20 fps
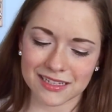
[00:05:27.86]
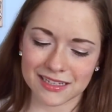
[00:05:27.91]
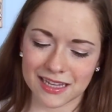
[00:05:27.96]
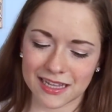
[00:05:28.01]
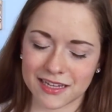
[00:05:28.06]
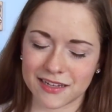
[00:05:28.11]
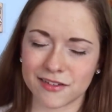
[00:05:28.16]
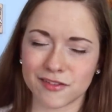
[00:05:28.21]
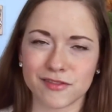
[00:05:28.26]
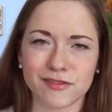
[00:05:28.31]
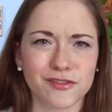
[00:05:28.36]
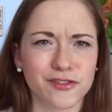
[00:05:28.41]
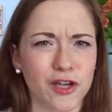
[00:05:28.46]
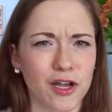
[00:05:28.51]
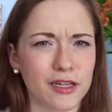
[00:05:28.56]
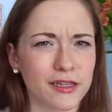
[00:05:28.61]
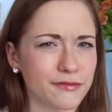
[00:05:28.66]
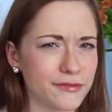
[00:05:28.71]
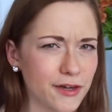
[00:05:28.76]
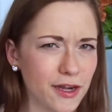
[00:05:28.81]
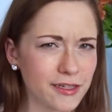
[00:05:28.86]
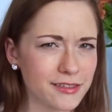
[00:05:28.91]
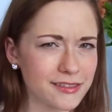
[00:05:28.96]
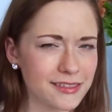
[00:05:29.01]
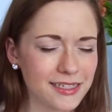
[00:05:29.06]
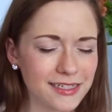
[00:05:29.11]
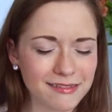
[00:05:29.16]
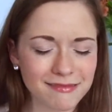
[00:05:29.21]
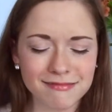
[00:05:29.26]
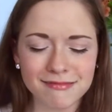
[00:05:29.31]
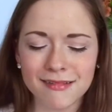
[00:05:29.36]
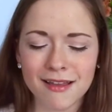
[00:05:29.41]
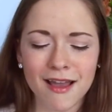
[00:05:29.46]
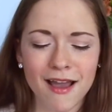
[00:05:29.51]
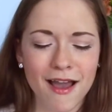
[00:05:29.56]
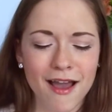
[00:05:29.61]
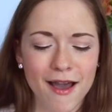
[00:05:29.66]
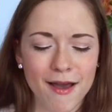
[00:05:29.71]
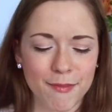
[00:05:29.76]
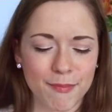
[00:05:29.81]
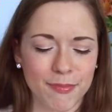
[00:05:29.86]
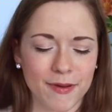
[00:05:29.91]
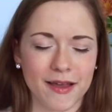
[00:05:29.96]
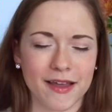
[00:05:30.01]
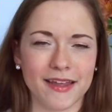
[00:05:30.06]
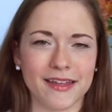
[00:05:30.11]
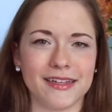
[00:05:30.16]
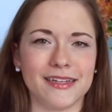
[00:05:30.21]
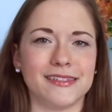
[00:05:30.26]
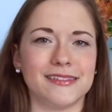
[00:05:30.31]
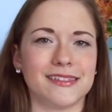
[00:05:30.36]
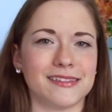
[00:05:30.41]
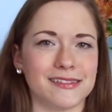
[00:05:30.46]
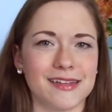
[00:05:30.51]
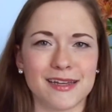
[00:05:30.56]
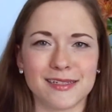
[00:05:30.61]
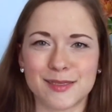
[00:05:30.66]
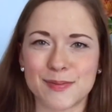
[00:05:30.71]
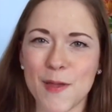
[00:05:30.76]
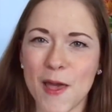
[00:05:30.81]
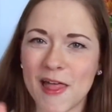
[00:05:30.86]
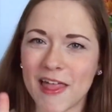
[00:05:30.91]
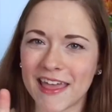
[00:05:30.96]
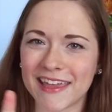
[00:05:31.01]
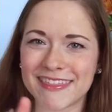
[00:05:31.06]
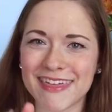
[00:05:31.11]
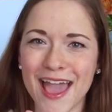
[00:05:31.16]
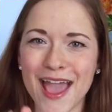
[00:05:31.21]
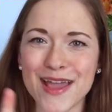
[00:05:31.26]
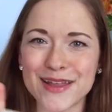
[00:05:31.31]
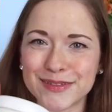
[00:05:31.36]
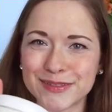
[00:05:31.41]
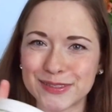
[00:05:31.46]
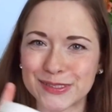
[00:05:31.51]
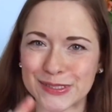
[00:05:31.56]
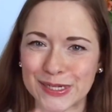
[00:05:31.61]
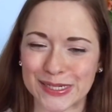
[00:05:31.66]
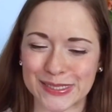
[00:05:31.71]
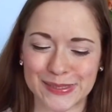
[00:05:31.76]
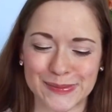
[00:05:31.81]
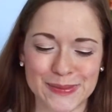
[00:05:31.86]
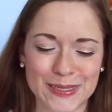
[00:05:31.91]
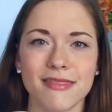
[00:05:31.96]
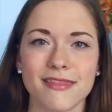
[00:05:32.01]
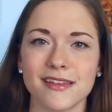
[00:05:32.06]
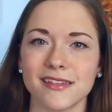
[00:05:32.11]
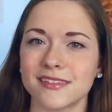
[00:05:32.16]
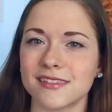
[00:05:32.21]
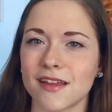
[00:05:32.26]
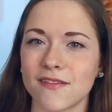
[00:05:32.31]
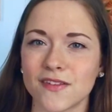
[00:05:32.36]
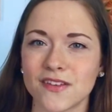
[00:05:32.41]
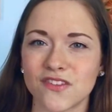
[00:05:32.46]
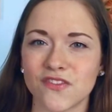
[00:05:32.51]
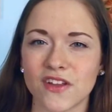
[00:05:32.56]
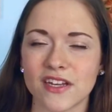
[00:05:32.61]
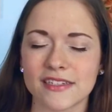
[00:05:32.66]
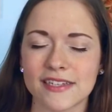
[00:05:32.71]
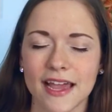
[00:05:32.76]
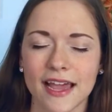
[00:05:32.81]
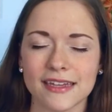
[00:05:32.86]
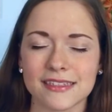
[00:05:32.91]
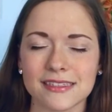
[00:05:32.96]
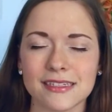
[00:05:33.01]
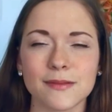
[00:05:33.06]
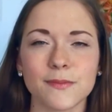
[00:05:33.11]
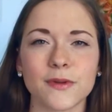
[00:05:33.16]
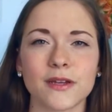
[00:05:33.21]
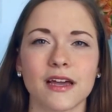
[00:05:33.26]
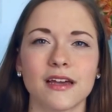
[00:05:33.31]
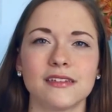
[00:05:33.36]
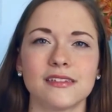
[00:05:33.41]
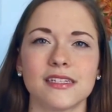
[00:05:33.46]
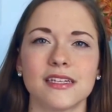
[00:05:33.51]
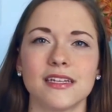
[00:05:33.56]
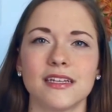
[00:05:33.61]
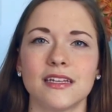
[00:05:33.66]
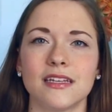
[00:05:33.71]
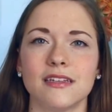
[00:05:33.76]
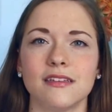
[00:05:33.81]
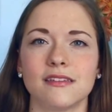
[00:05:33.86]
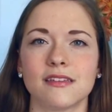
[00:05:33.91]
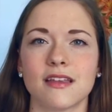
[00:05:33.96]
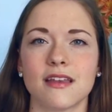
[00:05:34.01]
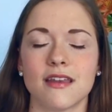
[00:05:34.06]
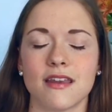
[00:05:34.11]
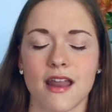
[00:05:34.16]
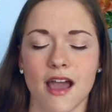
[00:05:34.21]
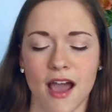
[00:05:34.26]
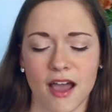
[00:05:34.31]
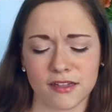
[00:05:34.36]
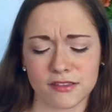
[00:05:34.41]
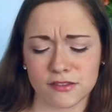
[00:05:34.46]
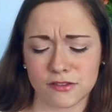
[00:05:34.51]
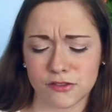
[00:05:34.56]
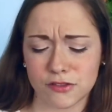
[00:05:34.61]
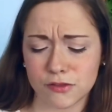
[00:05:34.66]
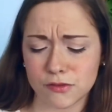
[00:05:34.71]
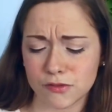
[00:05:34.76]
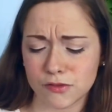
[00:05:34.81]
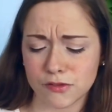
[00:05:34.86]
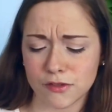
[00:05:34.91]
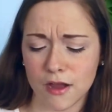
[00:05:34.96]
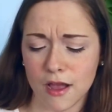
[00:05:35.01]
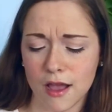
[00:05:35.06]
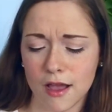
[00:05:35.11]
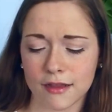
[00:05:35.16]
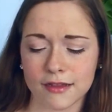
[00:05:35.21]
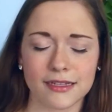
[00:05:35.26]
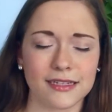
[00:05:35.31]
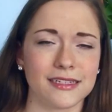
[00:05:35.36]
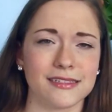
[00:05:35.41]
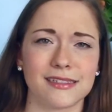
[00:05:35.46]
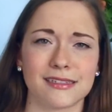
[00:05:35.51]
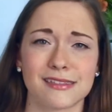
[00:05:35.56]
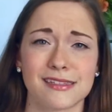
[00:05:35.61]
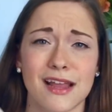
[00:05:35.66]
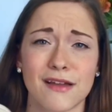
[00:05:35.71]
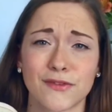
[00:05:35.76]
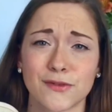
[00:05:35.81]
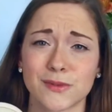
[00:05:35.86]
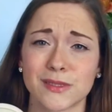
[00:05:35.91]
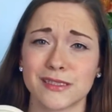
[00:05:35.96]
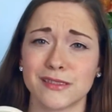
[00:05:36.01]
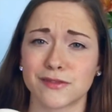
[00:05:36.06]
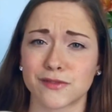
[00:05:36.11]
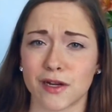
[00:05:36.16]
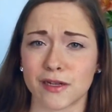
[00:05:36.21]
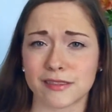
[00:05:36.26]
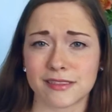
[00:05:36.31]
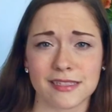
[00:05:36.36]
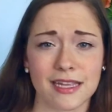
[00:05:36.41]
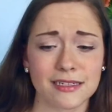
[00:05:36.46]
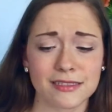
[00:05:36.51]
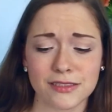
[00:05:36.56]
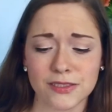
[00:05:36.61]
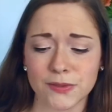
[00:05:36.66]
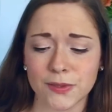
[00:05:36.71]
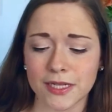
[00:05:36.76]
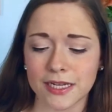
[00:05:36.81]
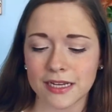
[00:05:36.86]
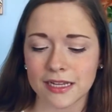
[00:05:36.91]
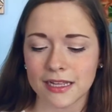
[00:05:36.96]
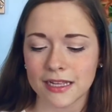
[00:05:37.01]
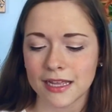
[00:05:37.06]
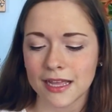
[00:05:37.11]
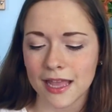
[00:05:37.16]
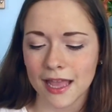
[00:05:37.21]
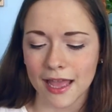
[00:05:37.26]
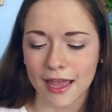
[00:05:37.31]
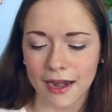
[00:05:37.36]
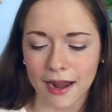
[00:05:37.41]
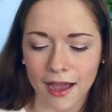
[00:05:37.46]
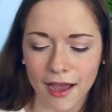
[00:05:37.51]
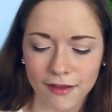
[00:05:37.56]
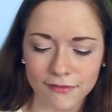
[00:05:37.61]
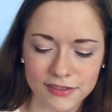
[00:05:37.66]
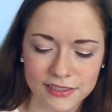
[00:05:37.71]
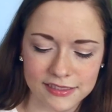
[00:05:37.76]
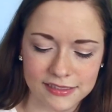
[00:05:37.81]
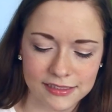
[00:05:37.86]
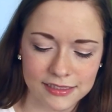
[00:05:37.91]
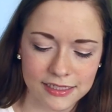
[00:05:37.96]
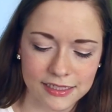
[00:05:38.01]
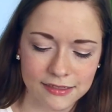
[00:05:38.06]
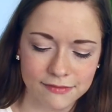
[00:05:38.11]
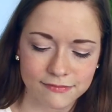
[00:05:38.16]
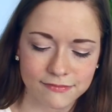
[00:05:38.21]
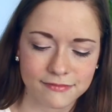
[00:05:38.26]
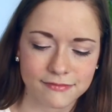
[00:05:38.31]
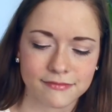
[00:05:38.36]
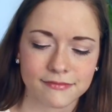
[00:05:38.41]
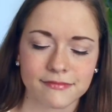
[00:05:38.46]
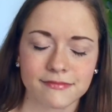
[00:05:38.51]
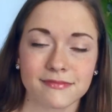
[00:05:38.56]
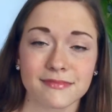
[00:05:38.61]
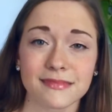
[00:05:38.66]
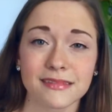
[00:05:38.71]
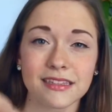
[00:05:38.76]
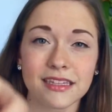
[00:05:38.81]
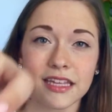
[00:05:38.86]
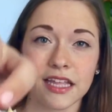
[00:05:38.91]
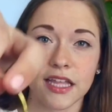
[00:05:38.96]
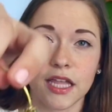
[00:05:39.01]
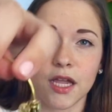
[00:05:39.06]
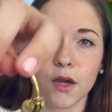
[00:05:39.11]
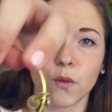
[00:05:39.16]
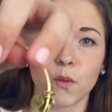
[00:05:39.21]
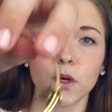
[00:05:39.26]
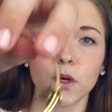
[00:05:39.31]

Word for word: like chocolate frosting but it does not smell like that, trust me. This stuff is fantastic because it is not too strong, it doesn't have a really strong scent to it, and obviously it